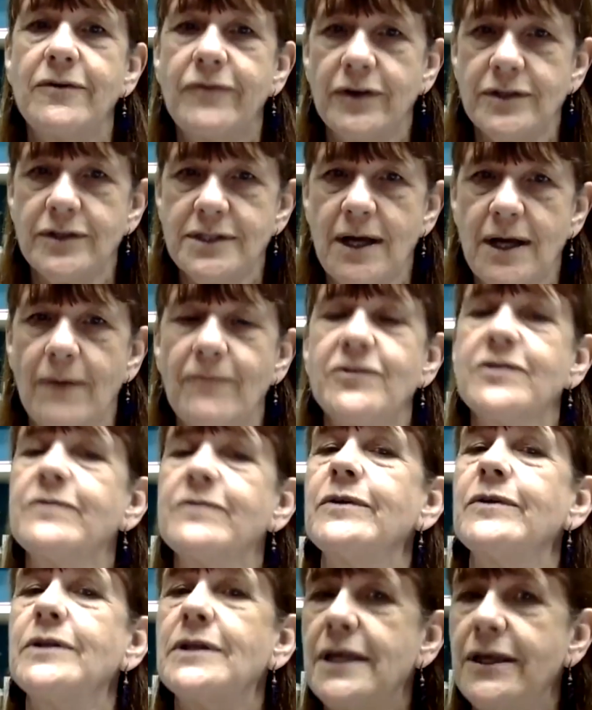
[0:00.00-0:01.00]
feels
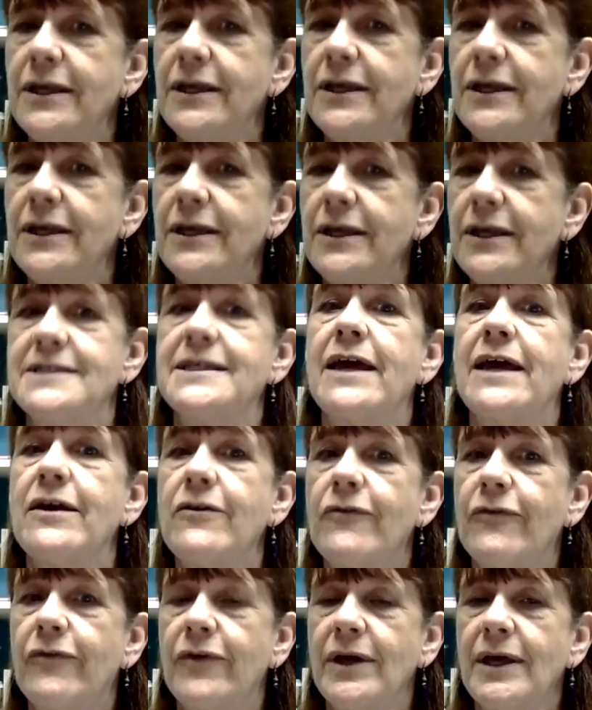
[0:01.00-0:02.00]
comfortable and he feels safe.